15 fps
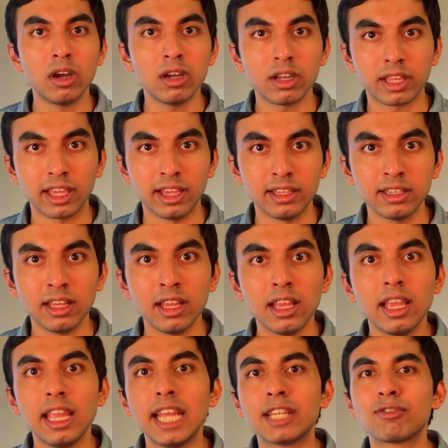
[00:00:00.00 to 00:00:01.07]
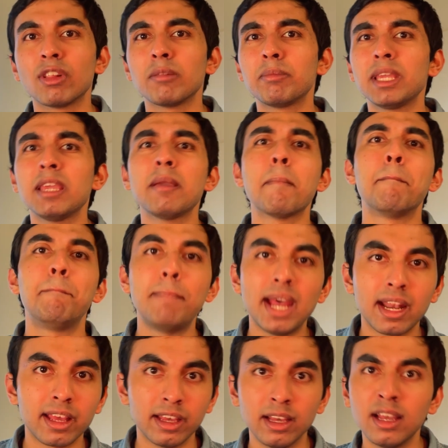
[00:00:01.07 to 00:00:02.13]
again, it will be
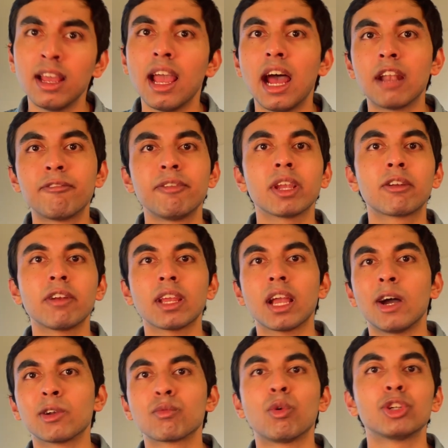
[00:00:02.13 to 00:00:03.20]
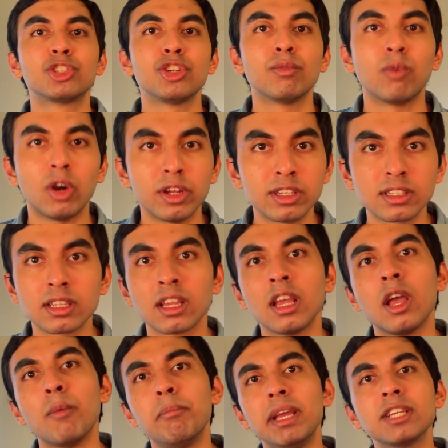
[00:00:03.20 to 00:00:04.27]
better at figuring out what you want
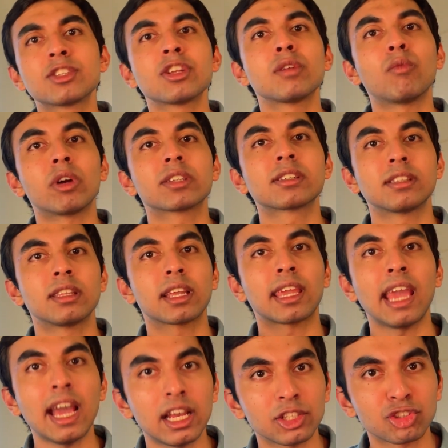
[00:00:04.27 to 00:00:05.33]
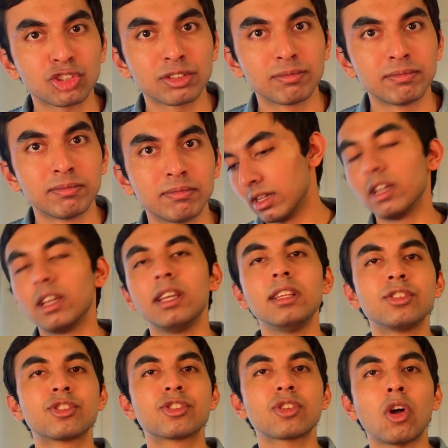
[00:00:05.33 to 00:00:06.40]
based on what's in the cache.
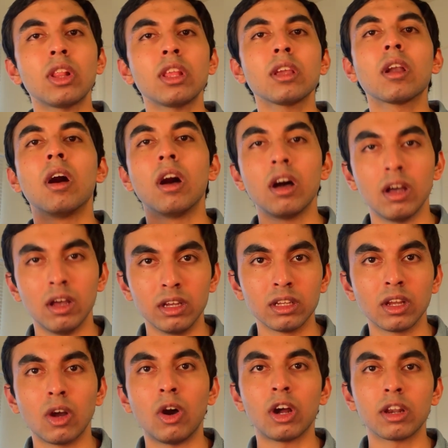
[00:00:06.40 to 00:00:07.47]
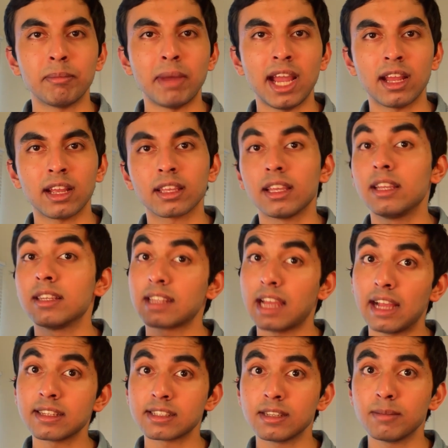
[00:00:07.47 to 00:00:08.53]
Installing Her on Mac is as
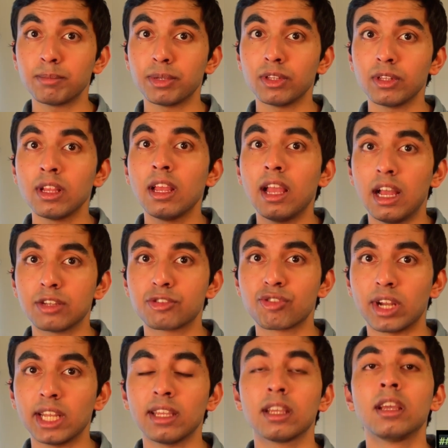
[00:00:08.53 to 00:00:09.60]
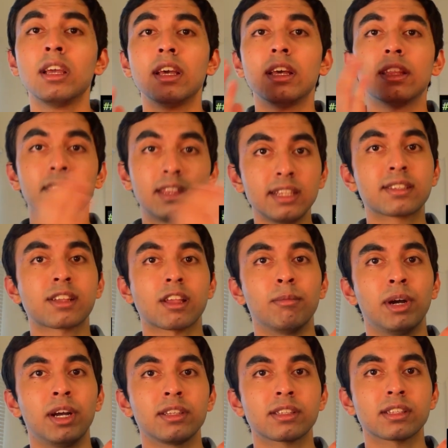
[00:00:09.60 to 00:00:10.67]
simple as running this
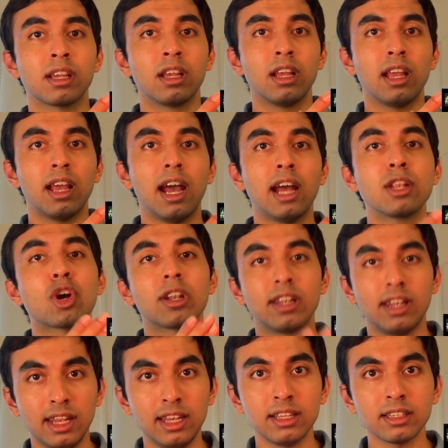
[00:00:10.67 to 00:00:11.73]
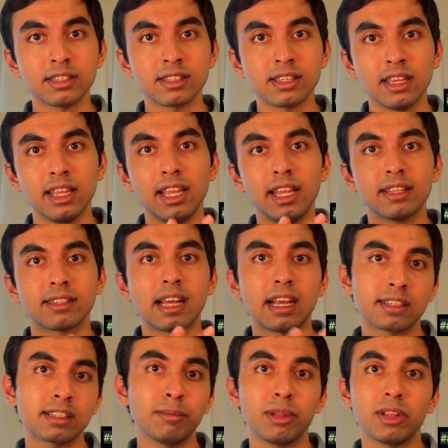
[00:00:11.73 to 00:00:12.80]
command, and on Linux it is as
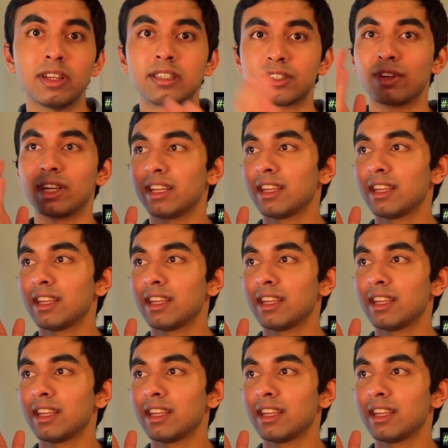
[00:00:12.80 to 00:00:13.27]
simple as running